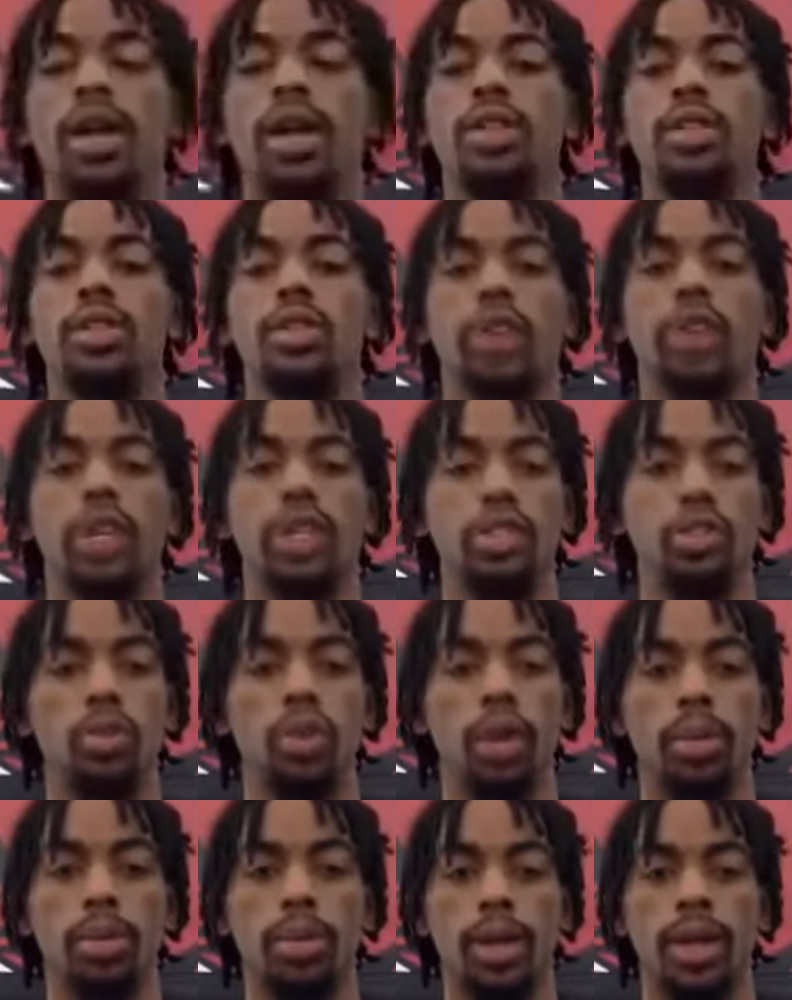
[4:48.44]
a great two way
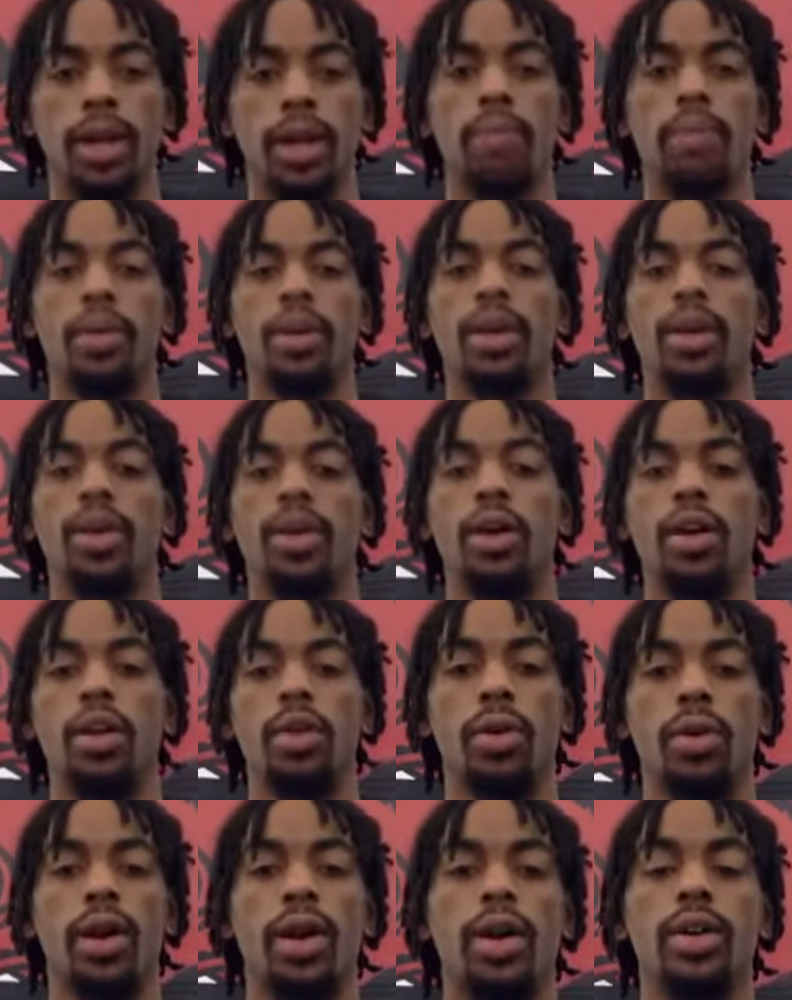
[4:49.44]
player, man, all
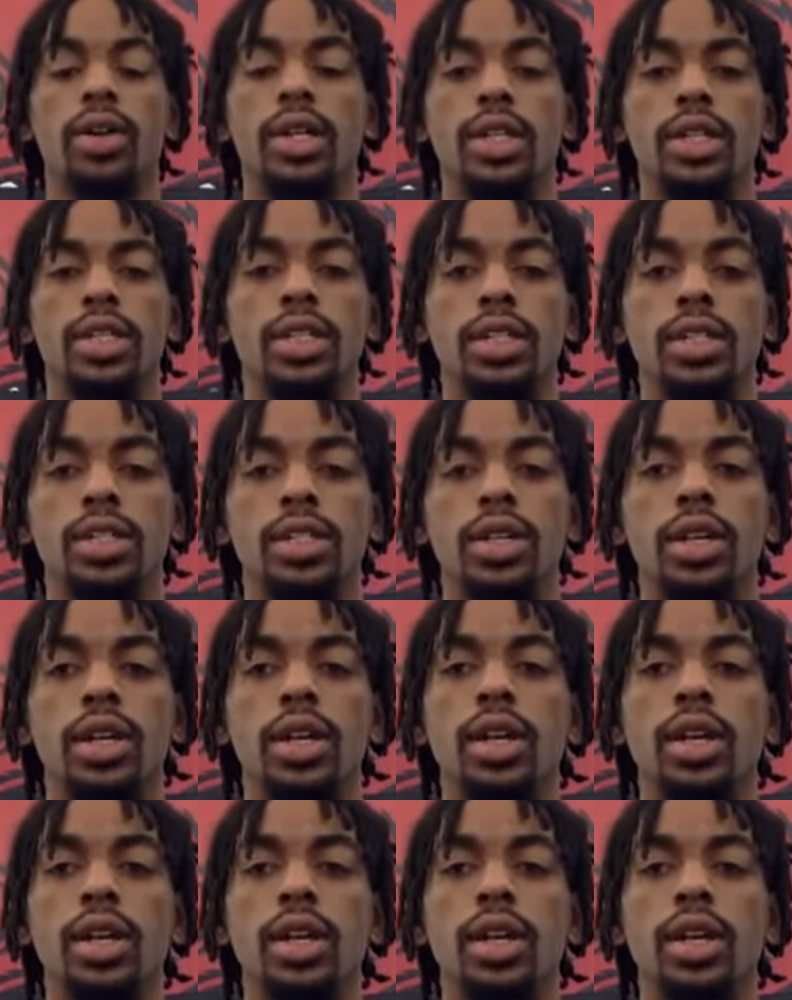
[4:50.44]
around, and just